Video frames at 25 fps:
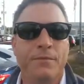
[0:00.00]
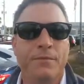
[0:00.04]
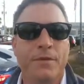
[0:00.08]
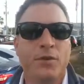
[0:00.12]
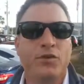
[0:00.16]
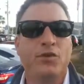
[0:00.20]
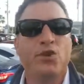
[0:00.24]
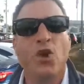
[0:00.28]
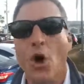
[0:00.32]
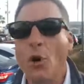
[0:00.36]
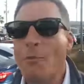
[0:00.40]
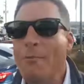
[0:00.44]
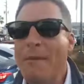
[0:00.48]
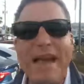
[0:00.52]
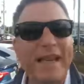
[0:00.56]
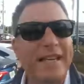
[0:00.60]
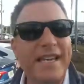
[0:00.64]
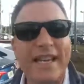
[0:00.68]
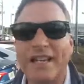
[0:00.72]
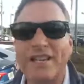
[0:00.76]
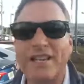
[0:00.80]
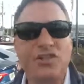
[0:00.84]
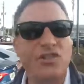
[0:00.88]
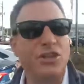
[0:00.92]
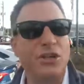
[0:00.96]
Don't make
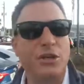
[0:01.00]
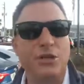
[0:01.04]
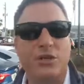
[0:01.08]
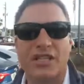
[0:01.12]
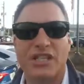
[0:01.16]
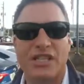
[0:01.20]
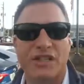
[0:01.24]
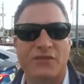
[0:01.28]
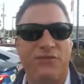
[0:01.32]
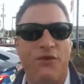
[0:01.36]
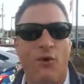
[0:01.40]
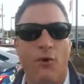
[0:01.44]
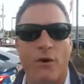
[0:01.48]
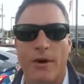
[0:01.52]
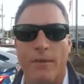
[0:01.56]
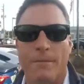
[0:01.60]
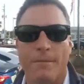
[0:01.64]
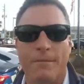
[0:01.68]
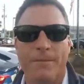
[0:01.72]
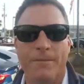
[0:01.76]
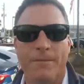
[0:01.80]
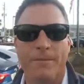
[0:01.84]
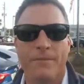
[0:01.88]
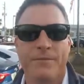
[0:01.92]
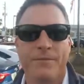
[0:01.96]
excuses for them.
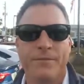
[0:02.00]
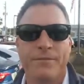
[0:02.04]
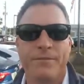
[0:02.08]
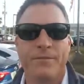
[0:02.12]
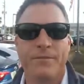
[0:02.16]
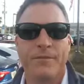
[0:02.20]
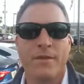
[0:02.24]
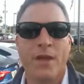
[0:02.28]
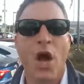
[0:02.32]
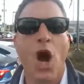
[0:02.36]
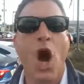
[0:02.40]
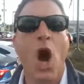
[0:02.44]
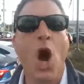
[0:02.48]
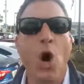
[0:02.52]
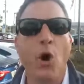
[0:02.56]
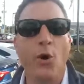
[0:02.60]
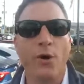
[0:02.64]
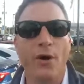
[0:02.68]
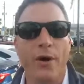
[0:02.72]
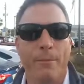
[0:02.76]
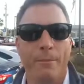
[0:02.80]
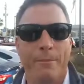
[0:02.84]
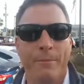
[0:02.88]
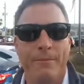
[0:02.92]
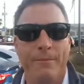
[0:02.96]
Own
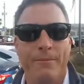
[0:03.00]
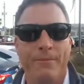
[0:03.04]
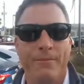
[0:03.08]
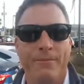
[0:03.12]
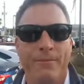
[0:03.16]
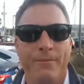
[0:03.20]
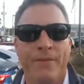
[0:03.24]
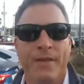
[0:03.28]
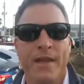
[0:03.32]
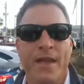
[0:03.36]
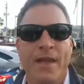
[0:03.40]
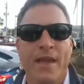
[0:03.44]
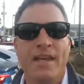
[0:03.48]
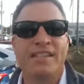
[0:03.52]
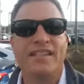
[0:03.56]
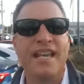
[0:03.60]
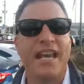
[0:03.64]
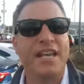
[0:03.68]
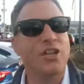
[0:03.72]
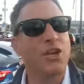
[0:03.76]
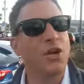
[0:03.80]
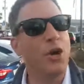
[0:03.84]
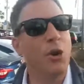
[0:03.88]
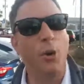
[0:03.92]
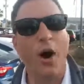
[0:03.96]
them. Say,
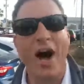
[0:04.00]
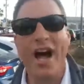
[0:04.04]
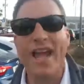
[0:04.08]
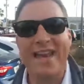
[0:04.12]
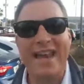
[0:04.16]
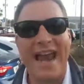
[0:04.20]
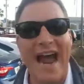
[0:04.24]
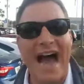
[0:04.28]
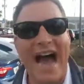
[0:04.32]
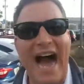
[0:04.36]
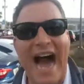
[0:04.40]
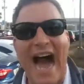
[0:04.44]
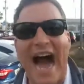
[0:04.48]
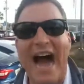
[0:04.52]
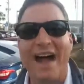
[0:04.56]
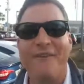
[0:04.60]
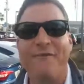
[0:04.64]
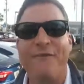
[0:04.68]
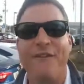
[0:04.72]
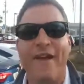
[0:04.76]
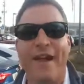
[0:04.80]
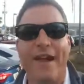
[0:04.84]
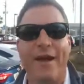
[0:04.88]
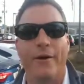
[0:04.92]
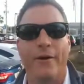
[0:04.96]
you know what? I
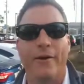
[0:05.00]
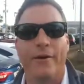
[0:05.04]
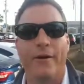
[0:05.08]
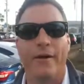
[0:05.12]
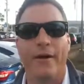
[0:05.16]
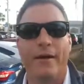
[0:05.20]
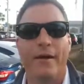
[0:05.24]
failed.